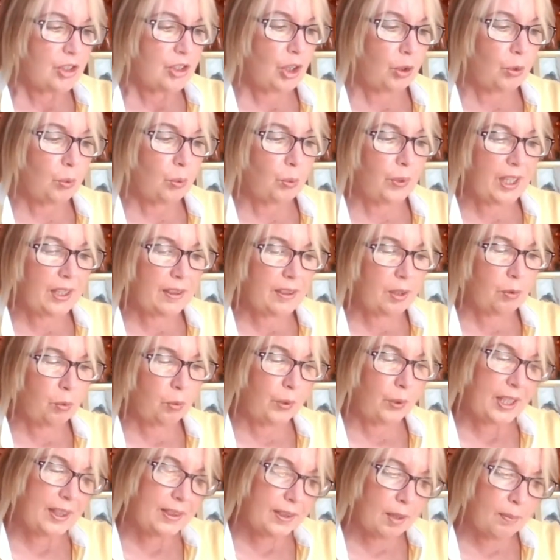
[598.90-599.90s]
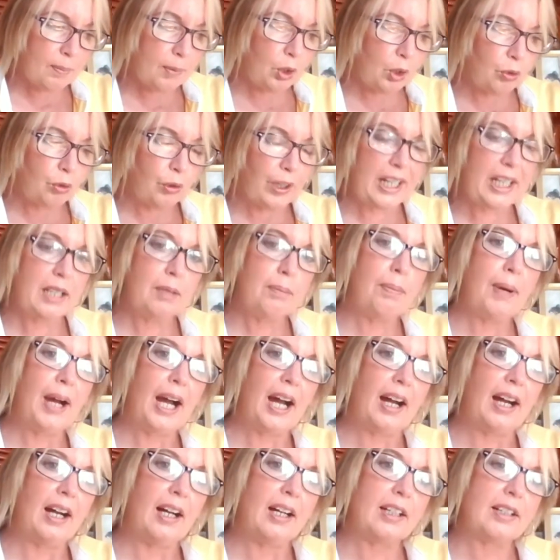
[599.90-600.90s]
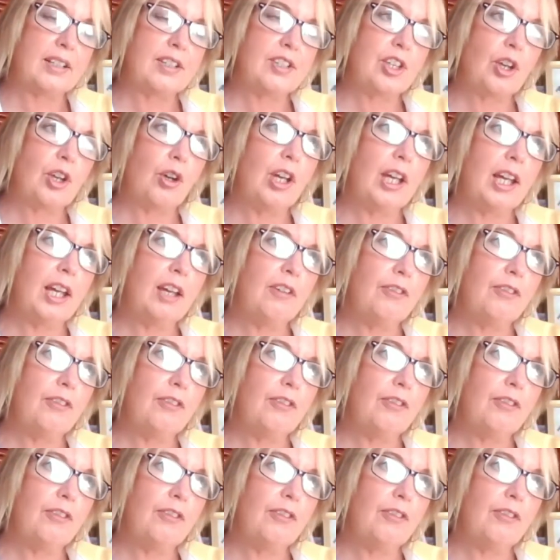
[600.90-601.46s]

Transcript: So with the marine park, so